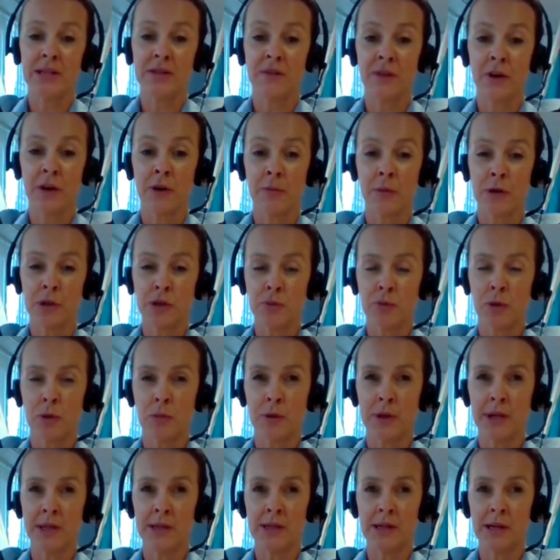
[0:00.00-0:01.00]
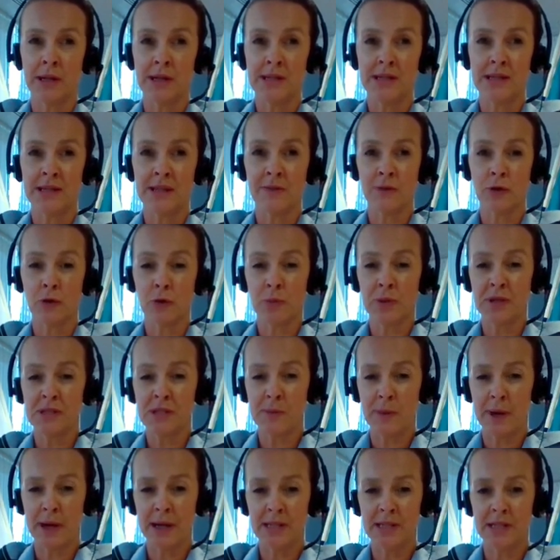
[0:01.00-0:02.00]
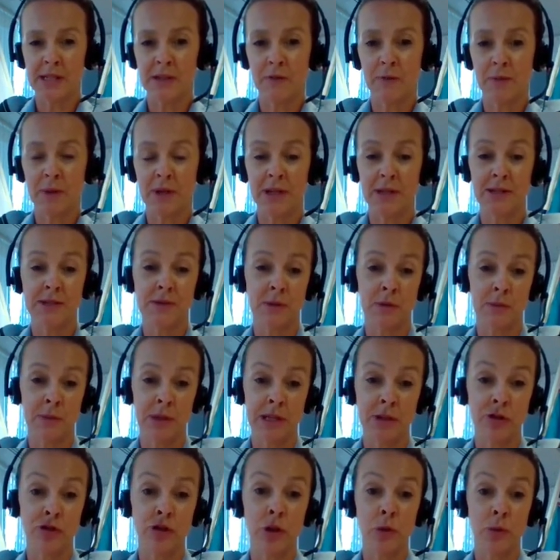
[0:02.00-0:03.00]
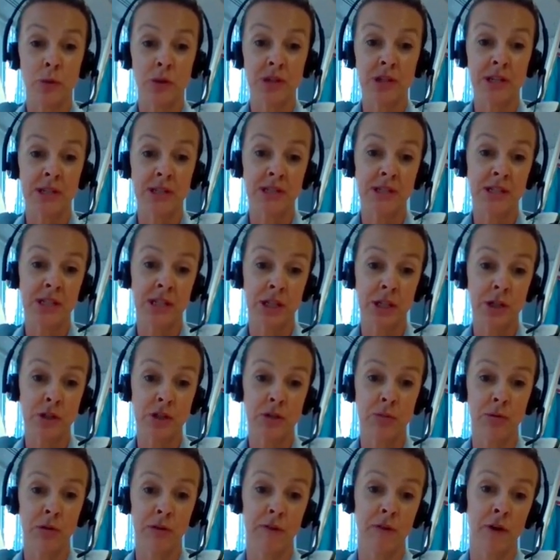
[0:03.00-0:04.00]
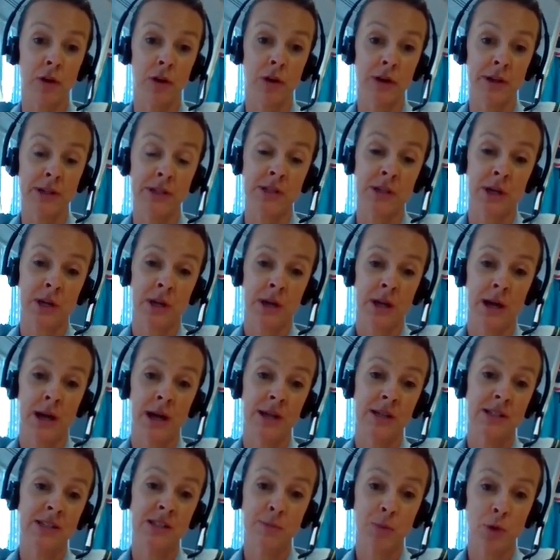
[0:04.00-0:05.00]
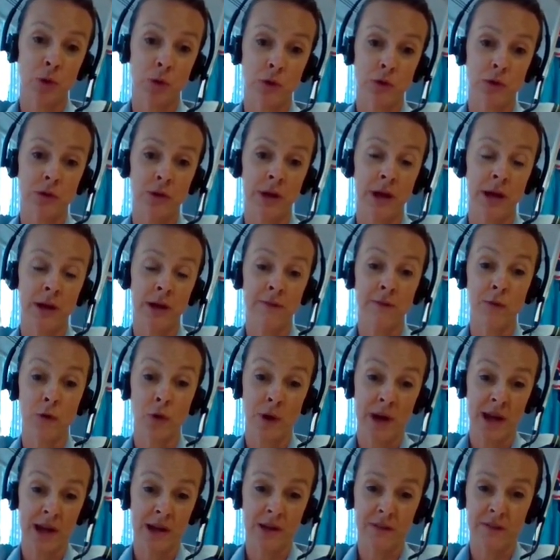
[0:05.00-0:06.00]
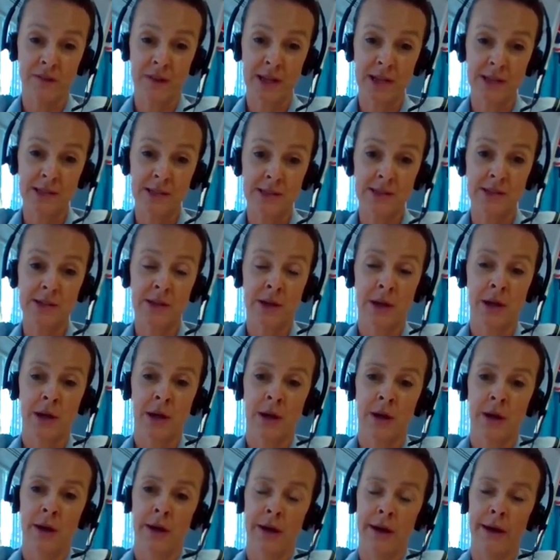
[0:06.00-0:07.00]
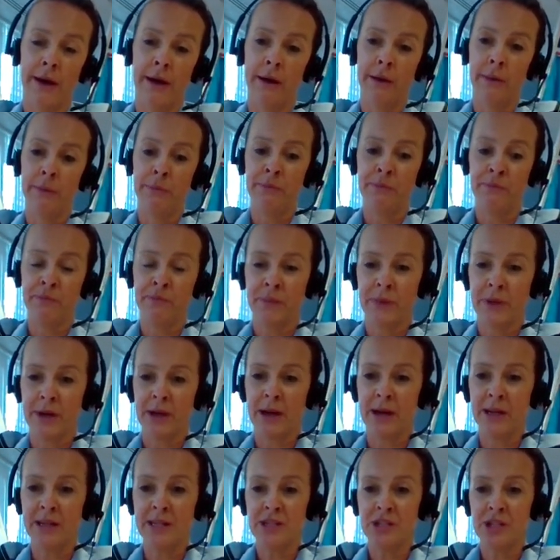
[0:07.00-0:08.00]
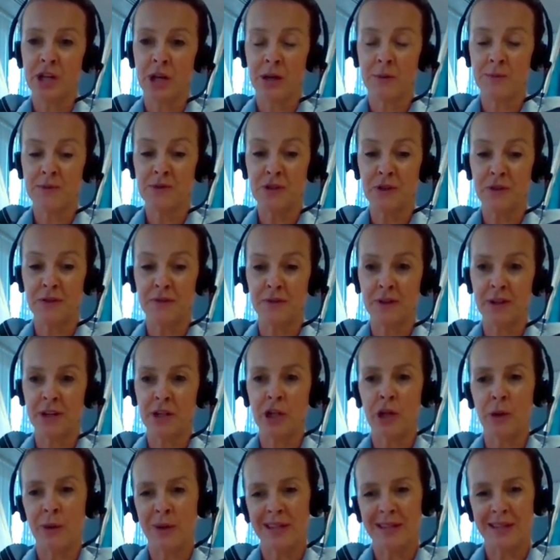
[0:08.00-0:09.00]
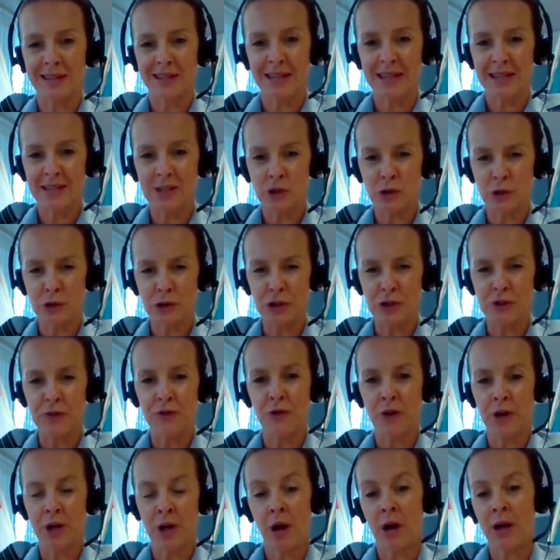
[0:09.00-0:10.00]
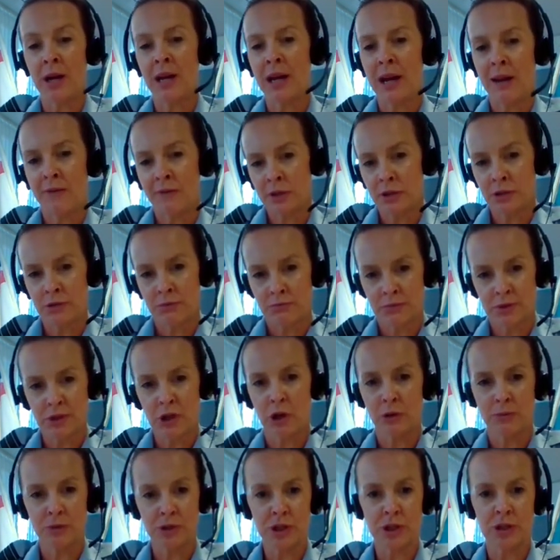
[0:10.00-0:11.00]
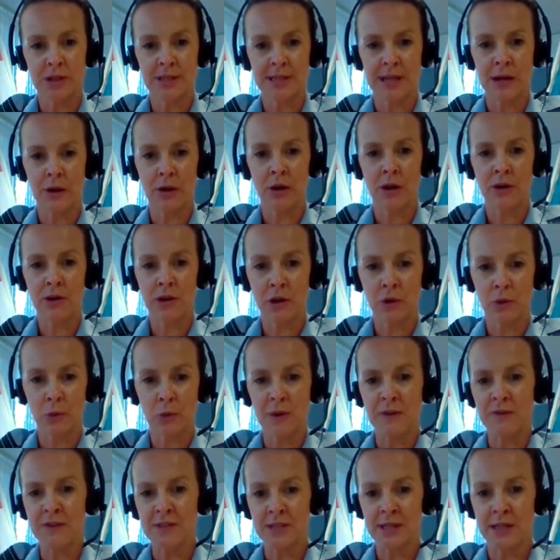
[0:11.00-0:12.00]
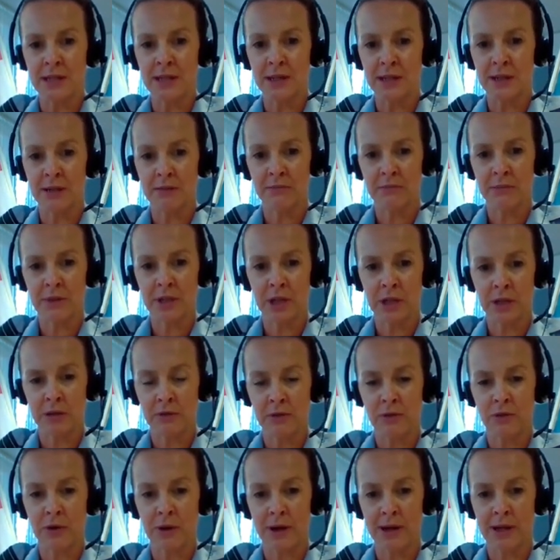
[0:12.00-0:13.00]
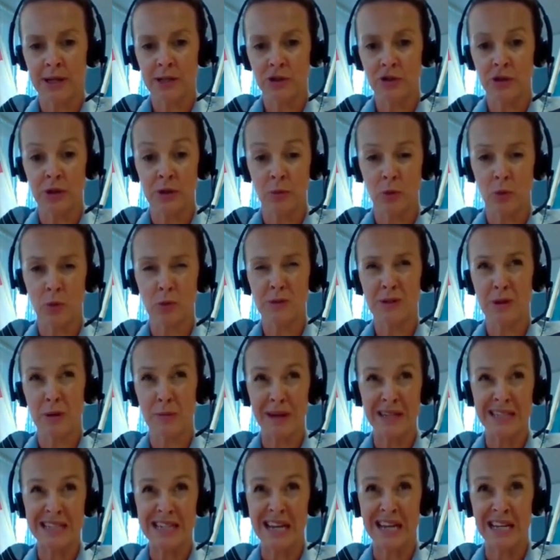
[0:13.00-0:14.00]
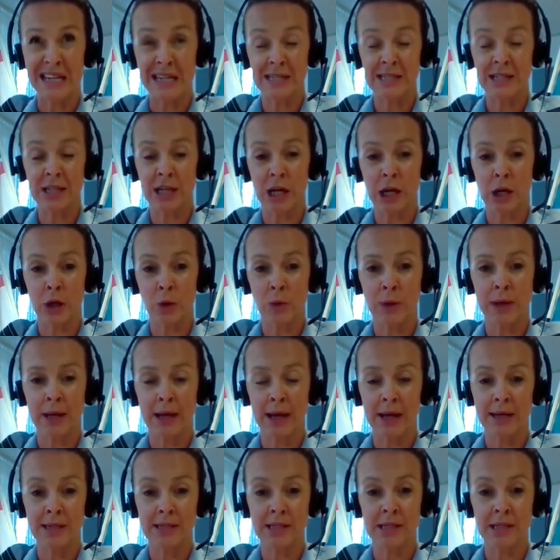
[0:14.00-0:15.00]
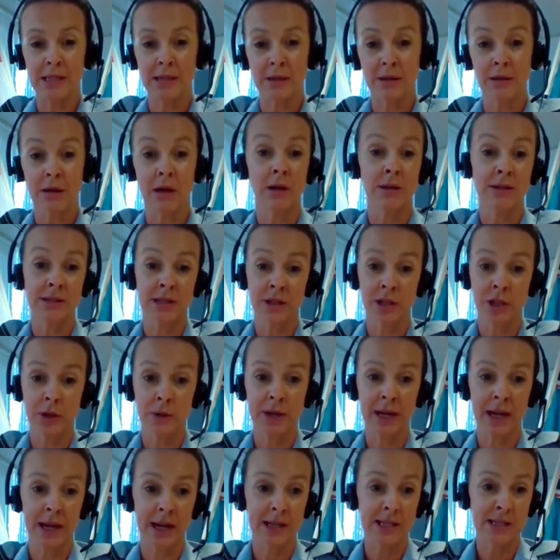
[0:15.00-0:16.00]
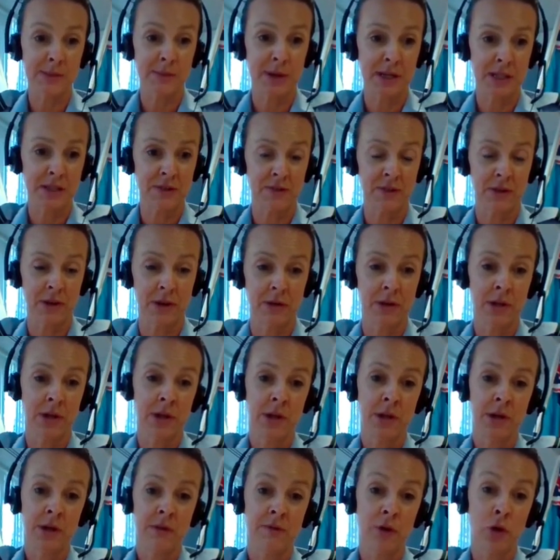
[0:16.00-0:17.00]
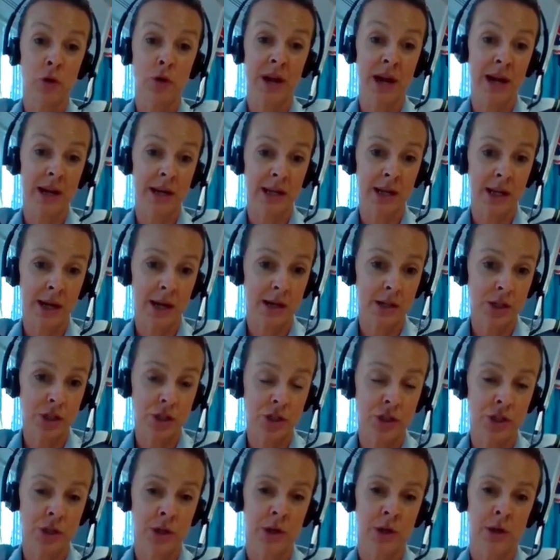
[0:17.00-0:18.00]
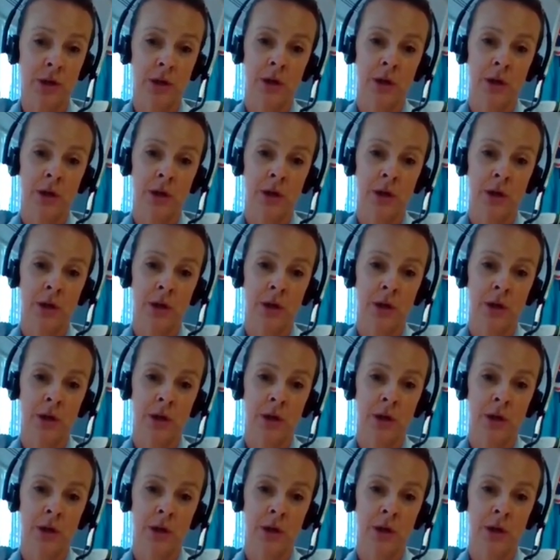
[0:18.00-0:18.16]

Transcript: is very much probably a civil perspective, because the military would continue to provide and support for air defence. And in terms of, you know, it's not just for a 9/11 type shutdown either. We've seen in, you know, throughout history, what was it, about 10 years ago, we had to close down UK airspace for volcanic ash.